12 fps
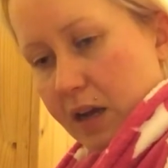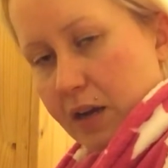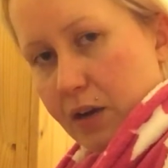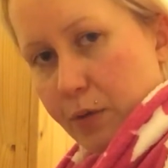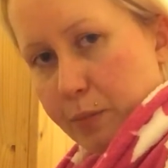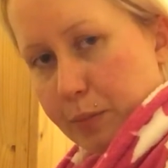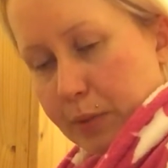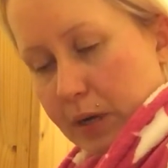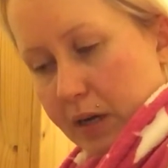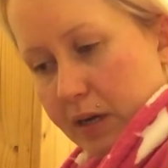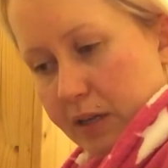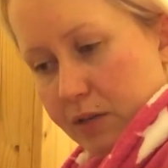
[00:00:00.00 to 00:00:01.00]
Nope,
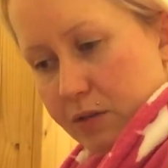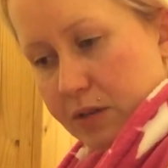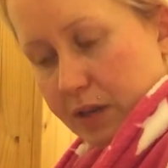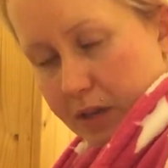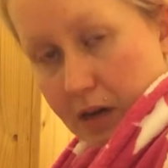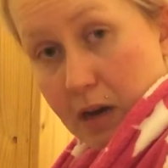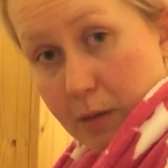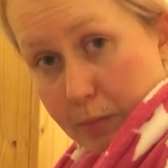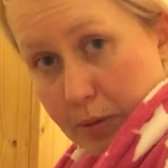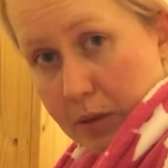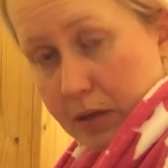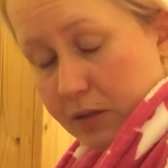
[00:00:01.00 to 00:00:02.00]
I had to take cab,
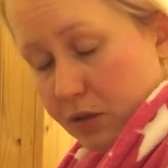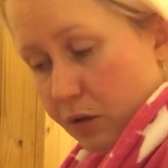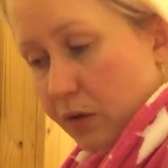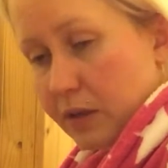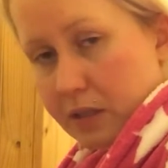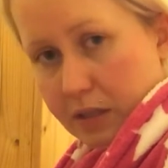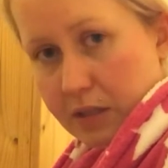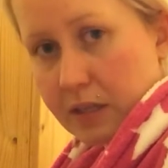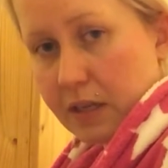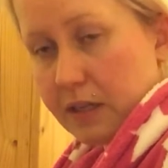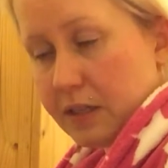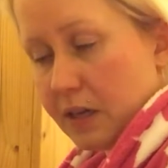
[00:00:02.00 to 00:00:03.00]
so as I
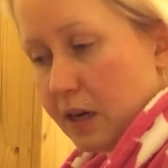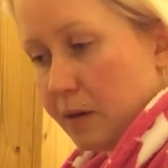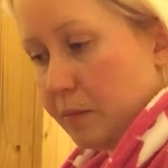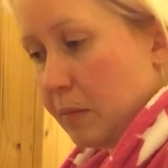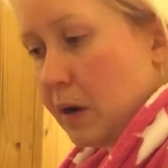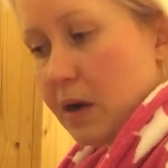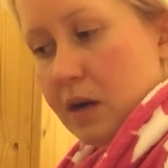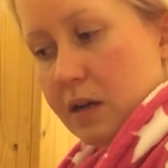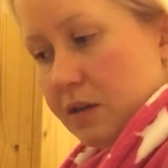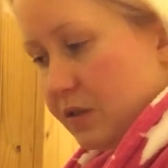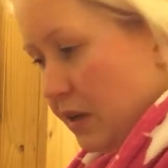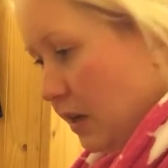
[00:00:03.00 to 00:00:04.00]
said,
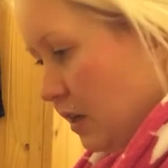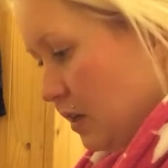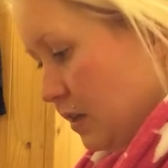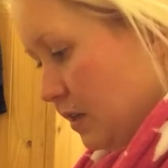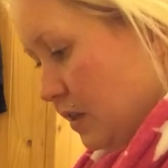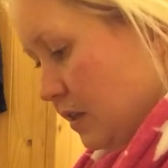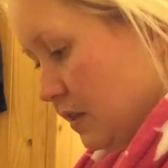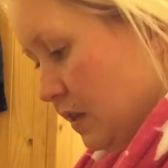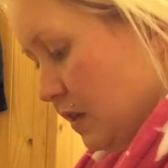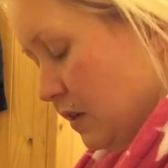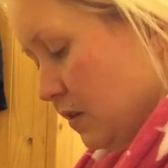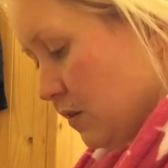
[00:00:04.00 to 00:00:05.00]
taking it
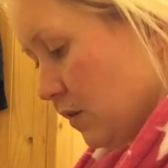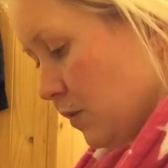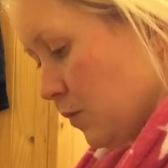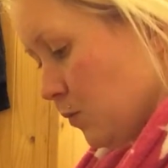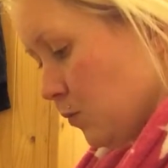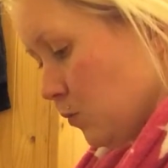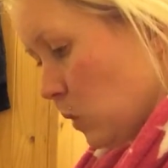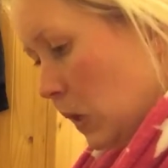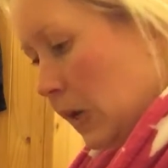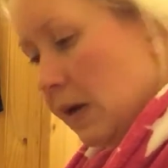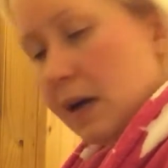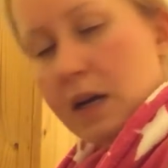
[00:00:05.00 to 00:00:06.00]
easy.
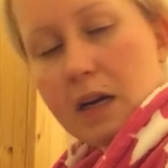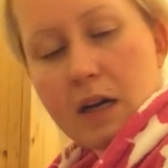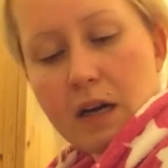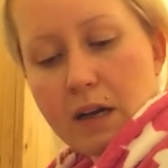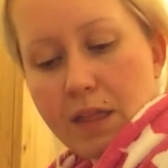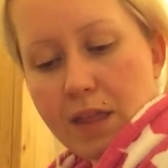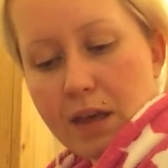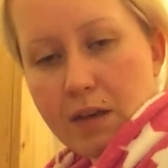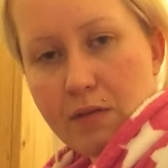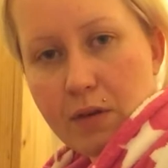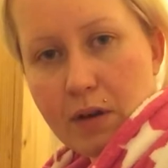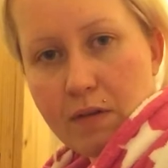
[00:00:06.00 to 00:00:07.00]
I think
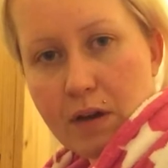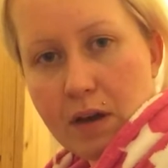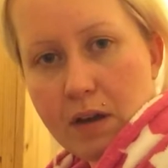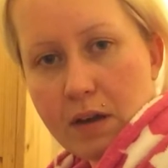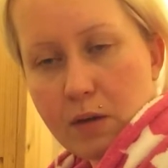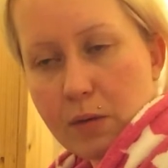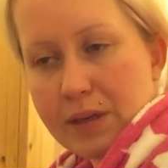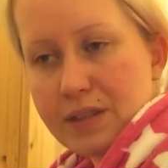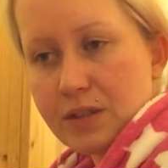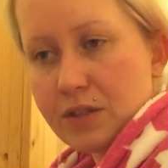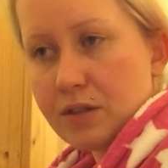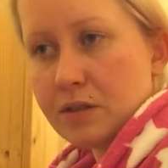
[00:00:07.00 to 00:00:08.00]
if you have any
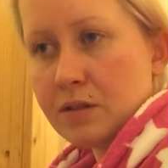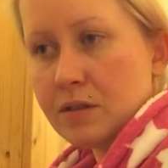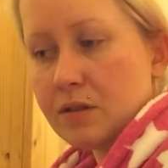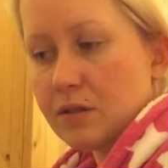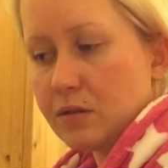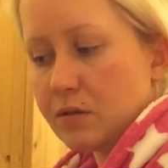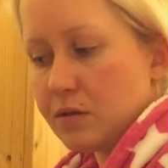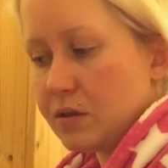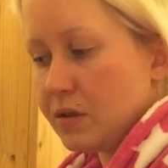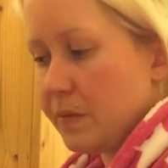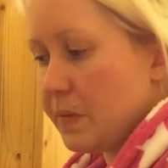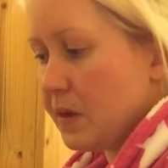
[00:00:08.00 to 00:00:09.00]
questions or
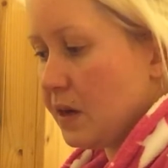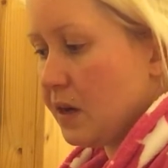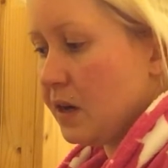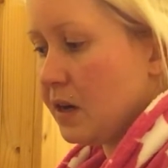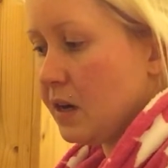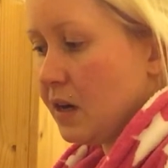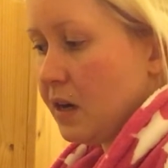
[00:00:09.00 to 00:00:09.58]
something,